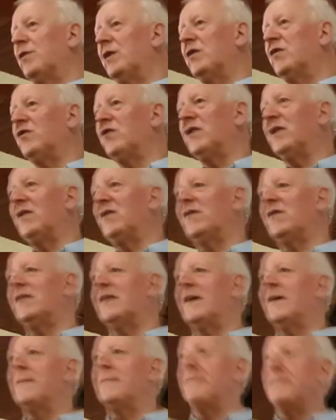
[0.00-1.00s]
which is
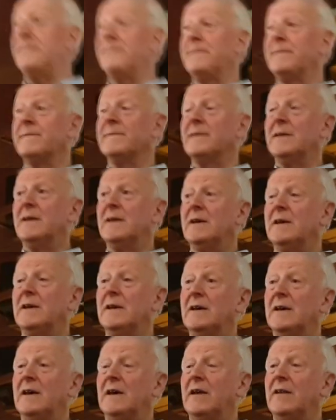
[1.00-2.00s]
a
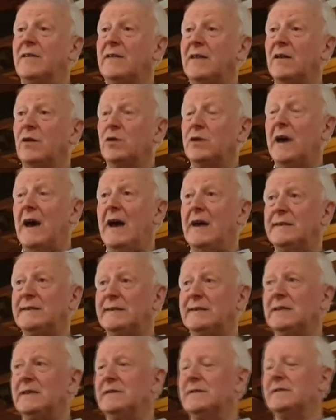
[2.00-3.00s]
single
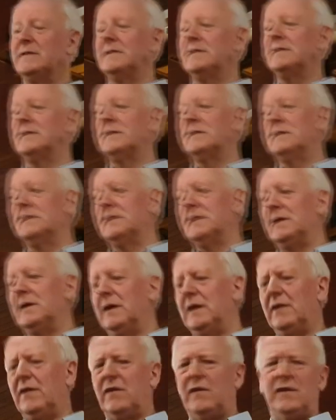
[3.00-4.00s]
cask.
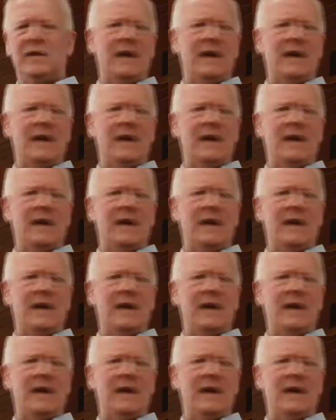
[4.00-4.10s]
It's